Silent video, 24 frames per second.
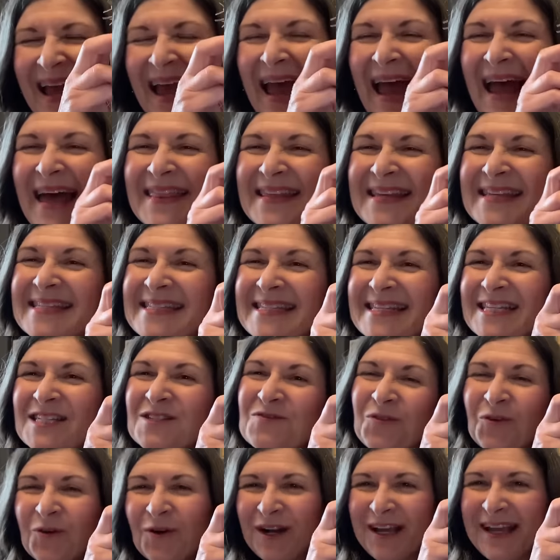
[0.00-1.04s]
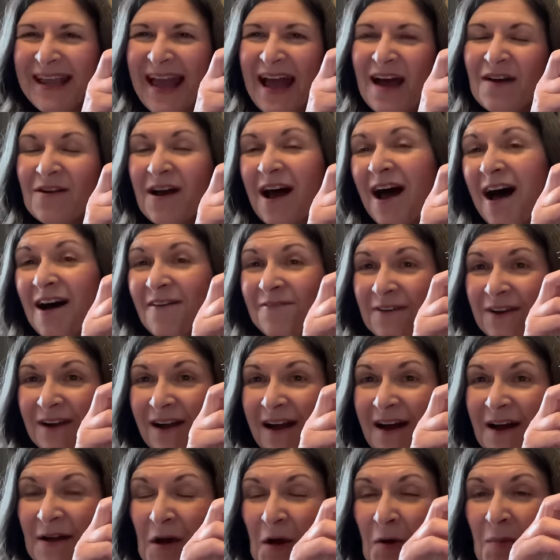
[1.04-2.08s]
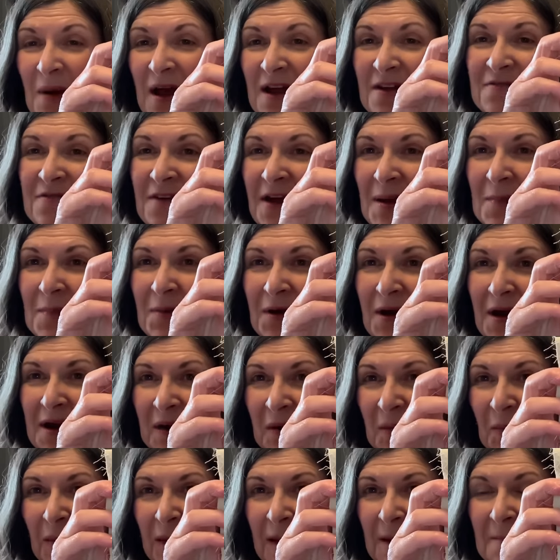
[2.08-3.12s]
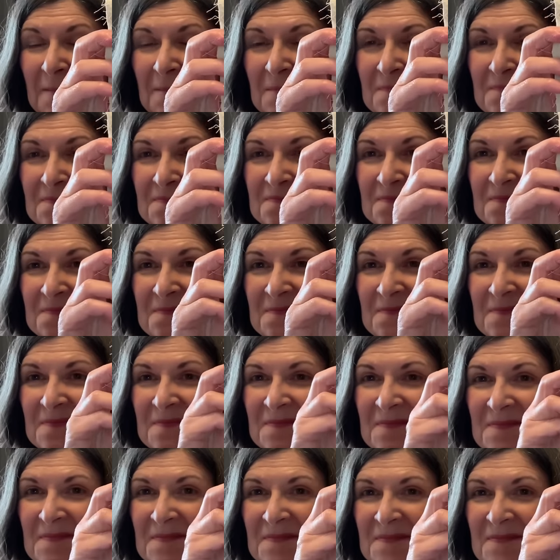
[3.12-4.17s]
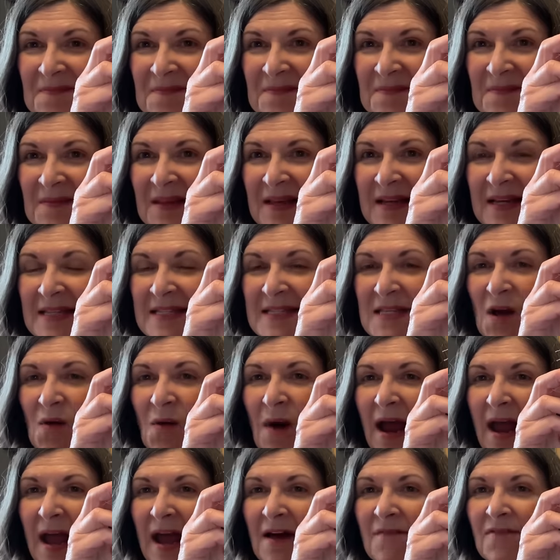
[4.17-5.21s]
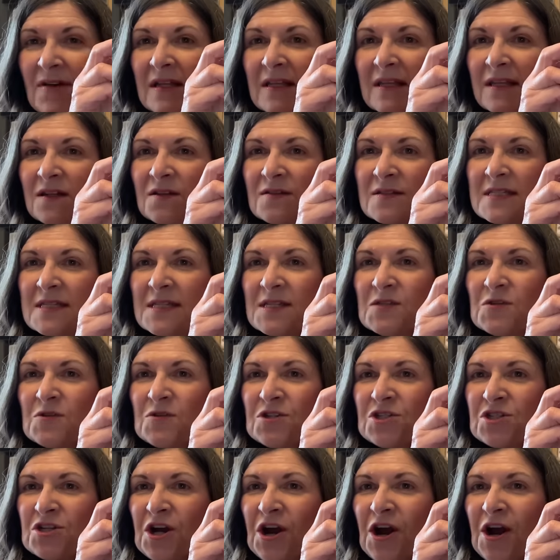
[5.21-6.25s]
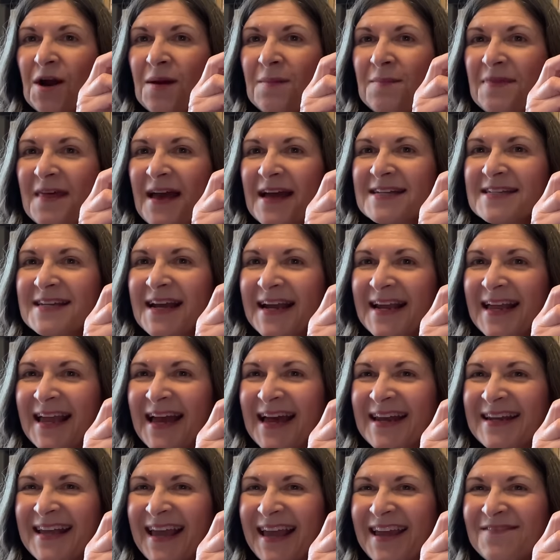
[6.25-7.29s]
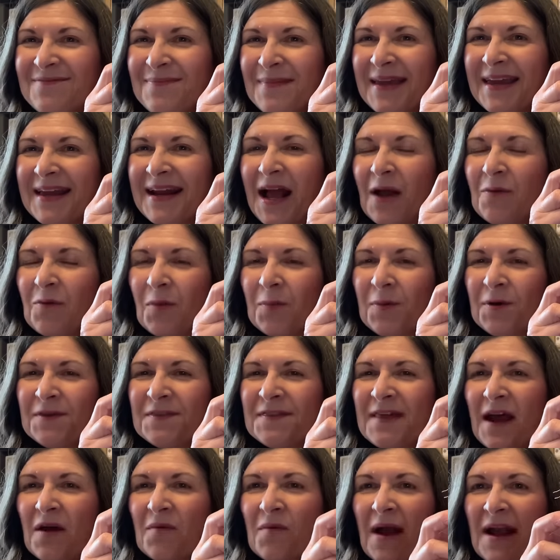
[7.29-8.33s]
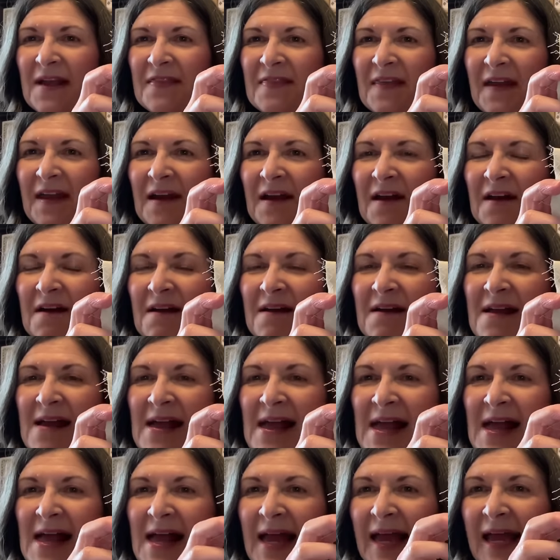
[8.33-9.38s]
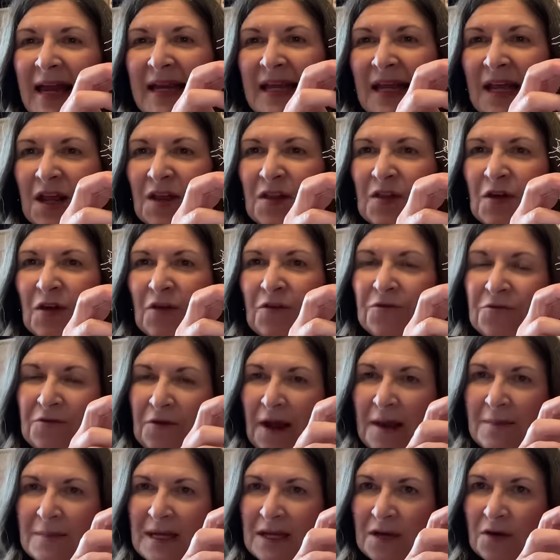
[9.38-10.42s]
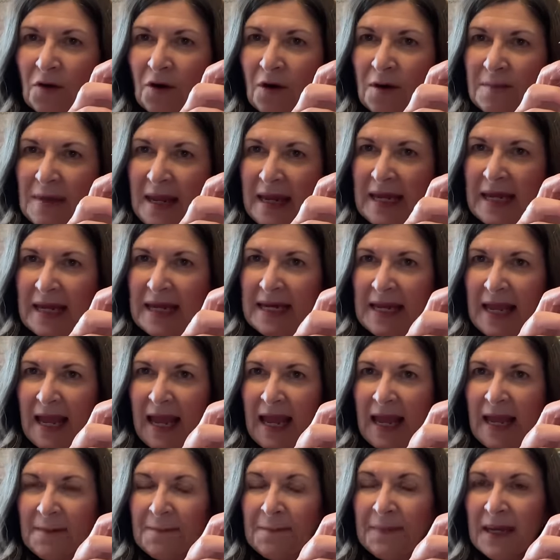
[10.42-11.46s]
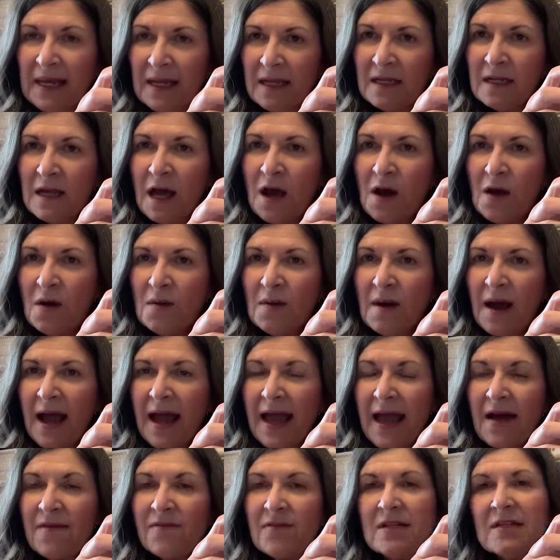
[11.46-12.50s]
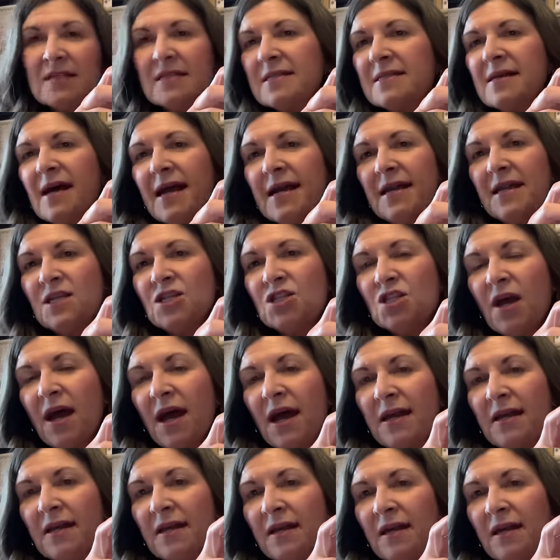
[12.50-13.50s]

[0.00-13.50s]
And this is 40 Count Affogato by Fiber on a Whim. So I have a little scissors charm that Diane gave me and I will put that right there and either frame it or make it a pillow. I haven't decided yet.